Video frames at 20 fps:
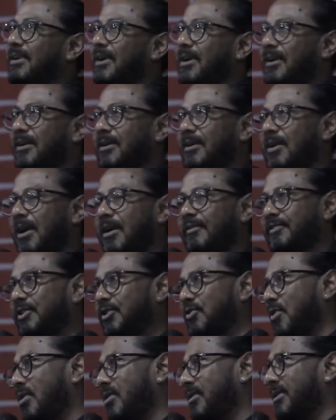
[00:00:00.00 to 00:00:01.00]

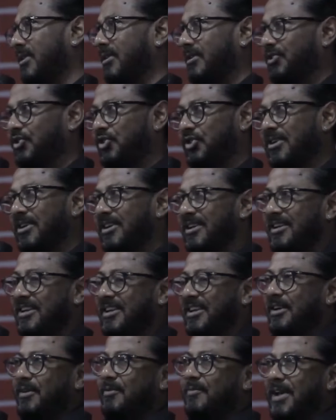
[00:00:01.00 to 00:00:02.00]
after college,
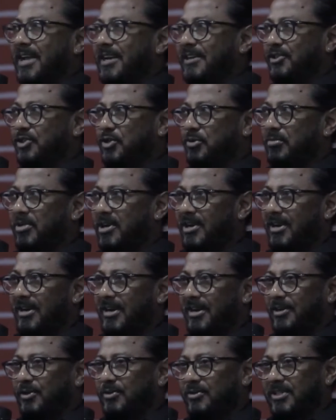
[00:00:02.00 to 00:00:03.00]
went to
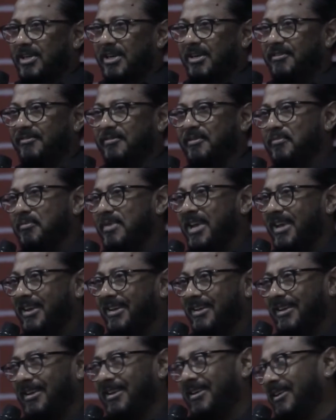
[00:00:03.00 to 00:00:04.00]
Berlin to study
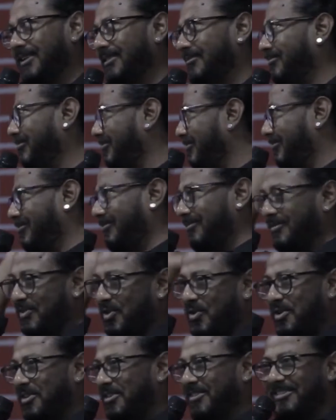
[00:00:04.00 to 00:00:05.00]
filmmaking,
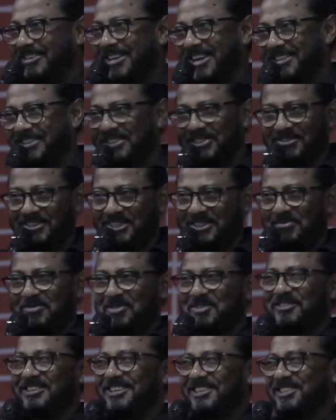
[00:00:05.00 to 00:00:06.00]
all kinds of
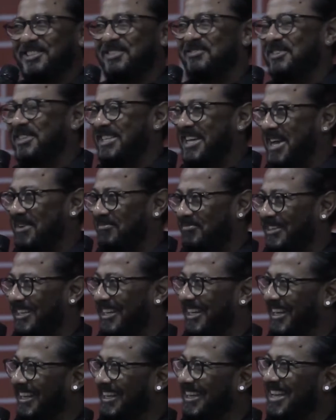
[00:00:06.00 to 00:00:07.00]
exploration was
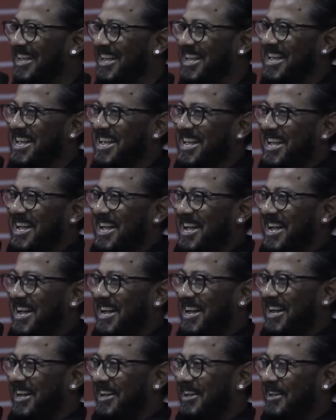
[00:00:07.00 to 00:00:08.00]
happening.
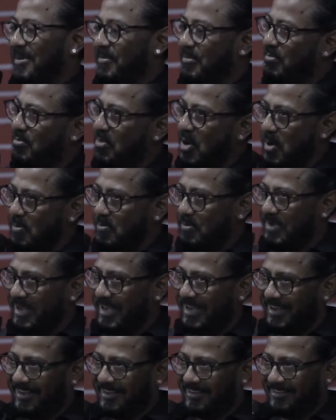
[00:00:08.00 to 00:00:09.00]

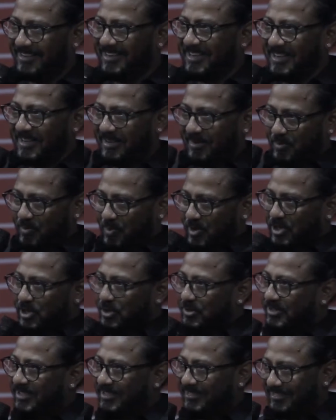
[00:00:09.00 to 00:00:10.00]
Bombay, what
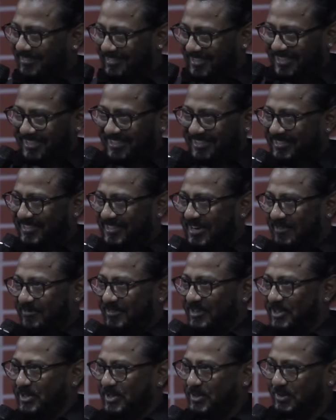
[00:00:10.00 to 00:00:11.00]
you just
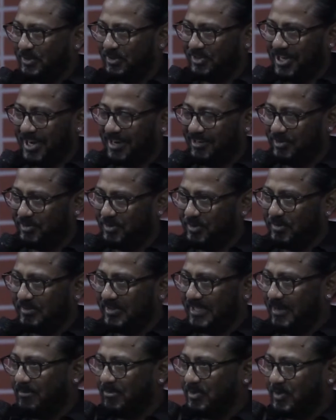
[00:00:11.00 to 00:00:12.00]
referred to chat
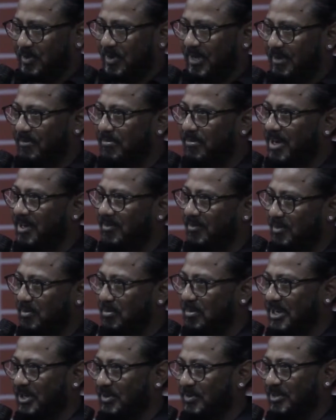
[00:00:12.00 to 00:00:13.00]
rooms M2M, but for
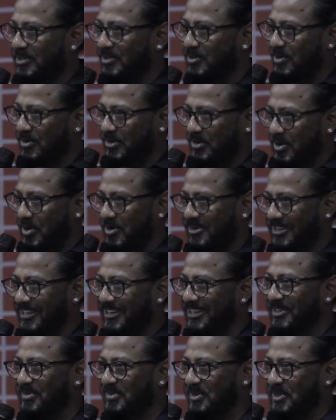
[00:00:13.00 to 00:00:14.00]
me it was not
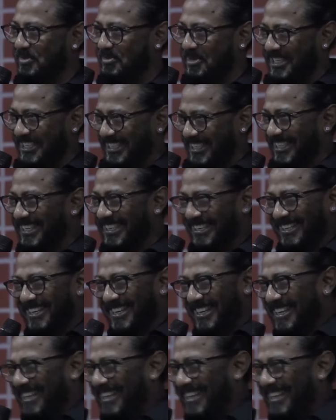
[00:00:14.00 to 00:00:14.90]
talking, it was meeting.